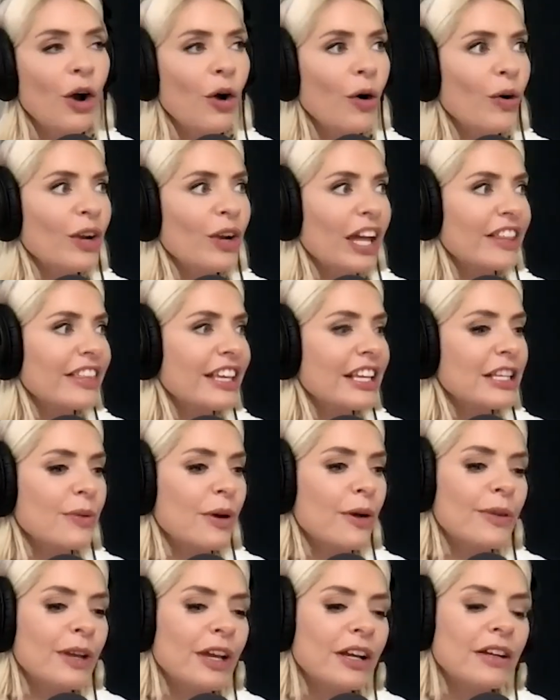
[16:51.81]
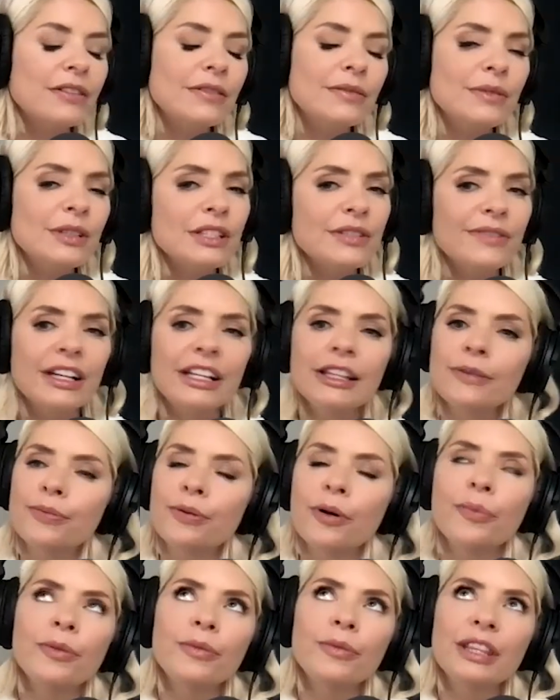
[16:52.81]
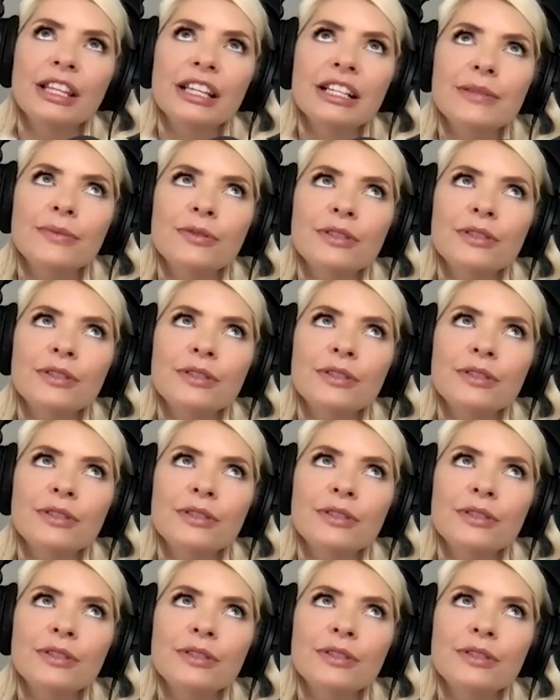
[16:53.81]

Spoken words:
Or like things where I'd be going, oh, what's really the problem with this?